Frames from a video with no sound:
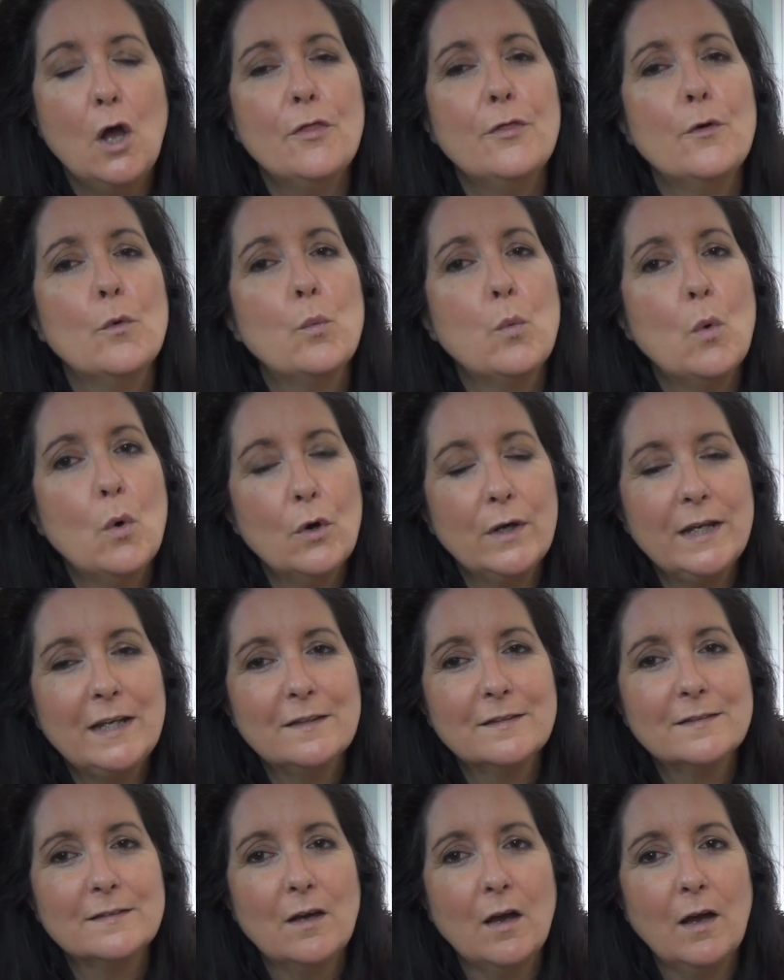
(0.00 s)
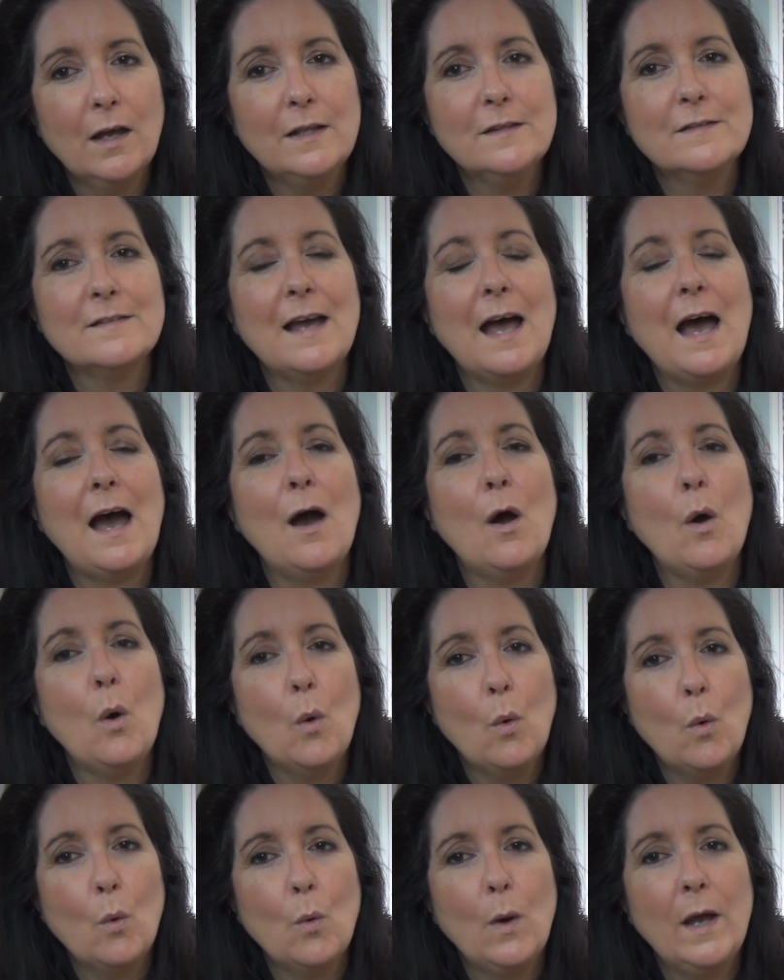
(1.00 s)
The warning signs are
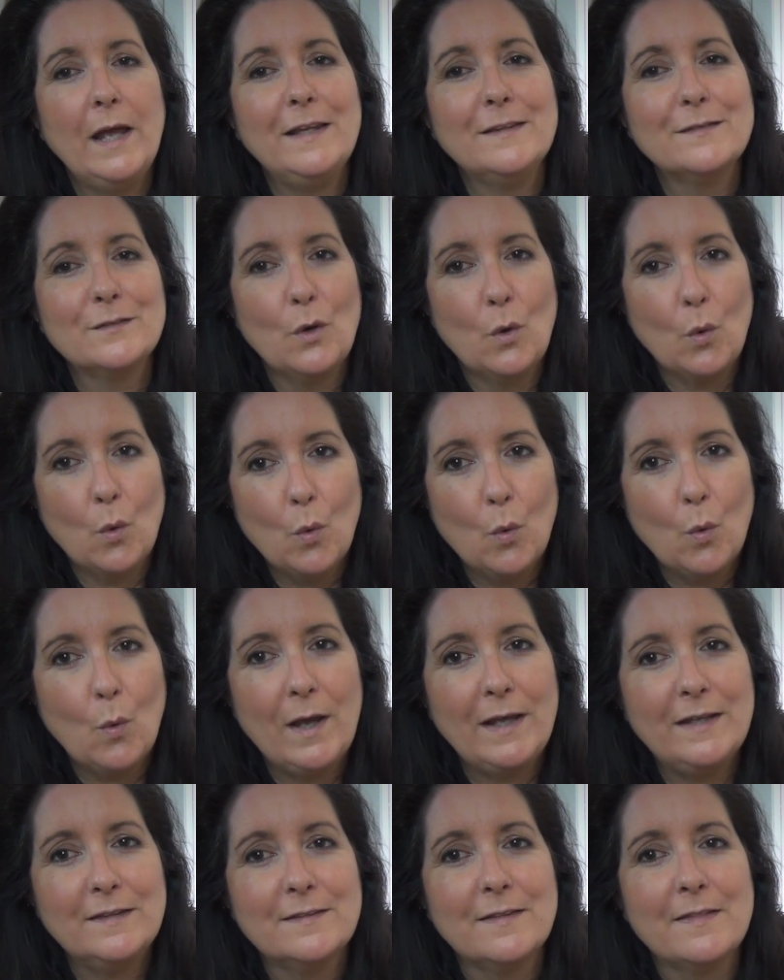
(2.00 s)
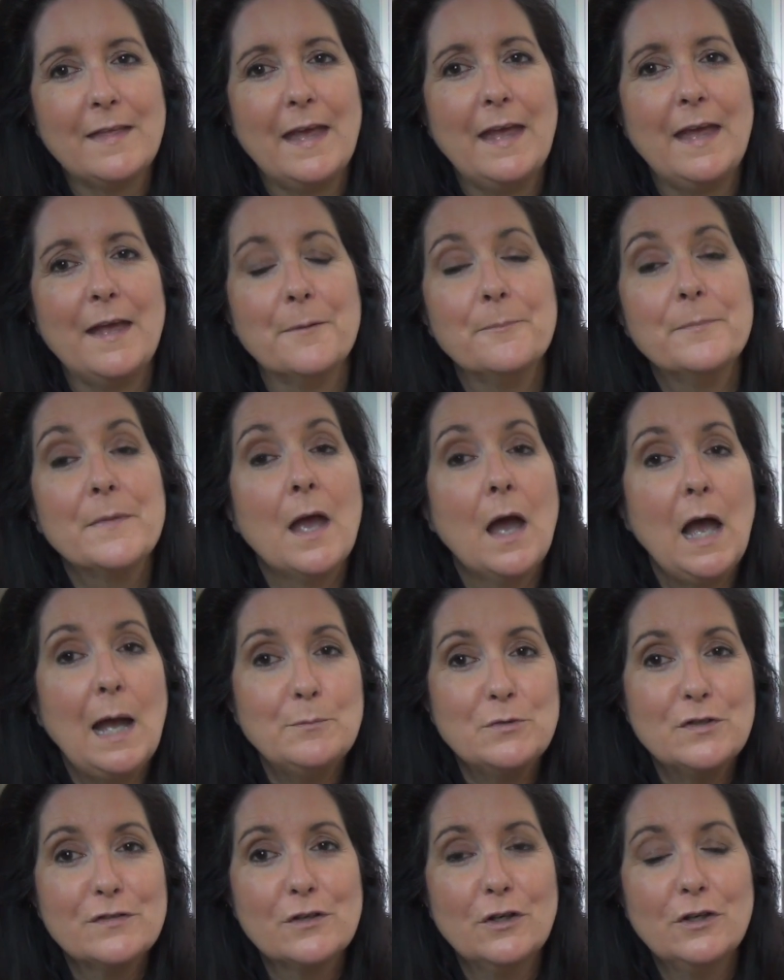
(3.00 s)
always, always there.
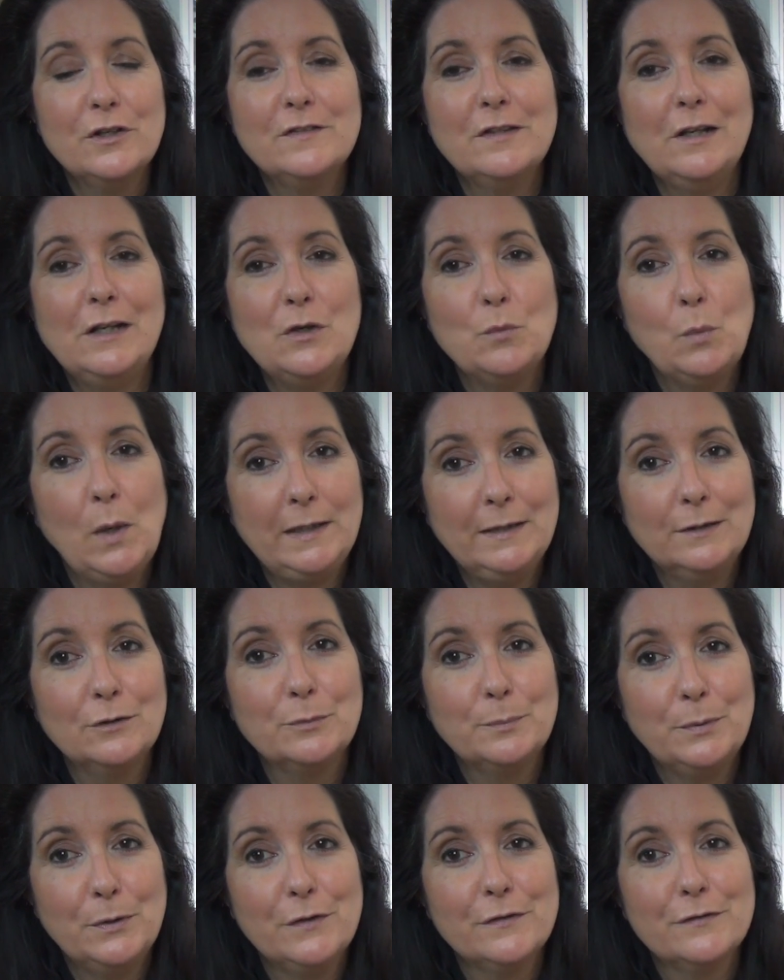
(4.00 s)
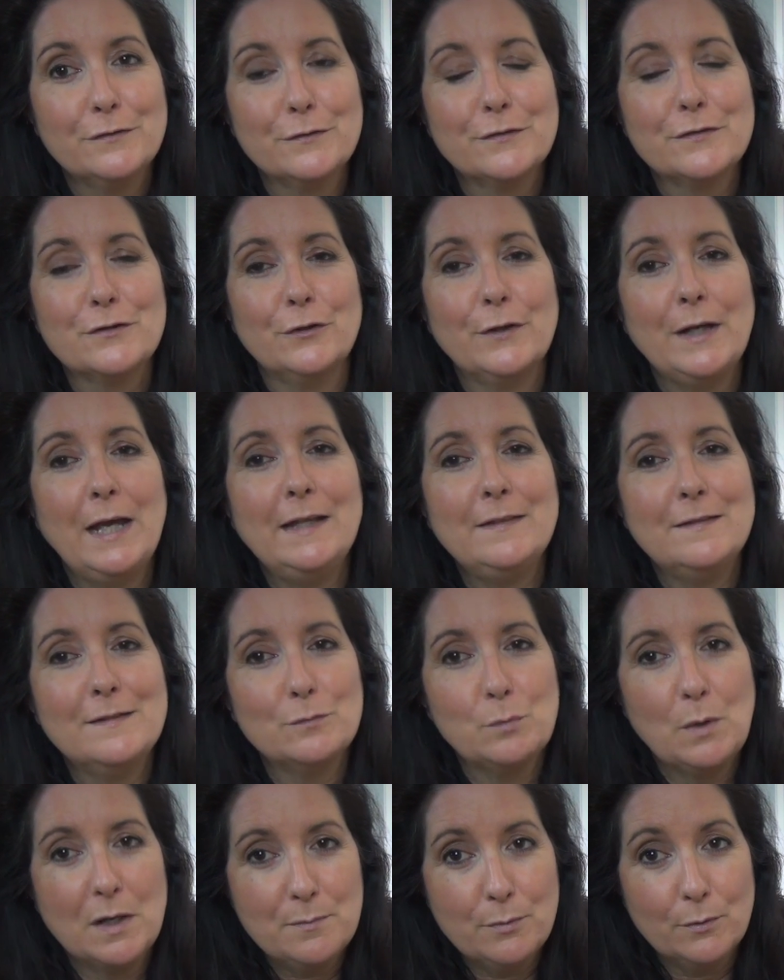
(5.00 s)
I'm just going to tell you one little personal story. I had
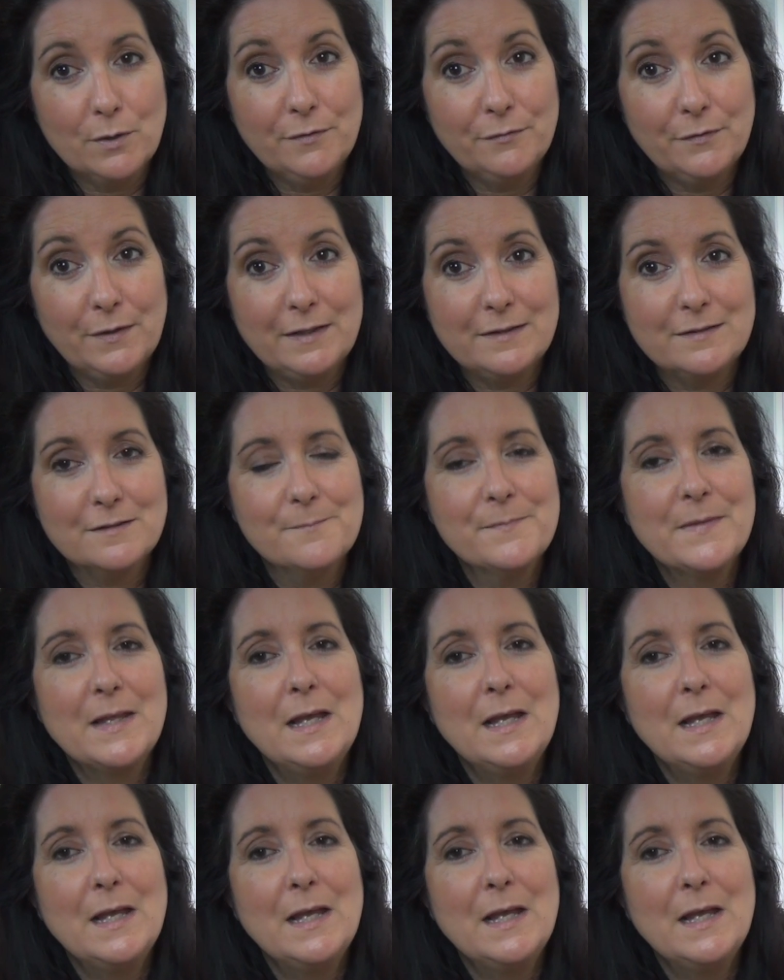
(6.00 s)
this one boyfriend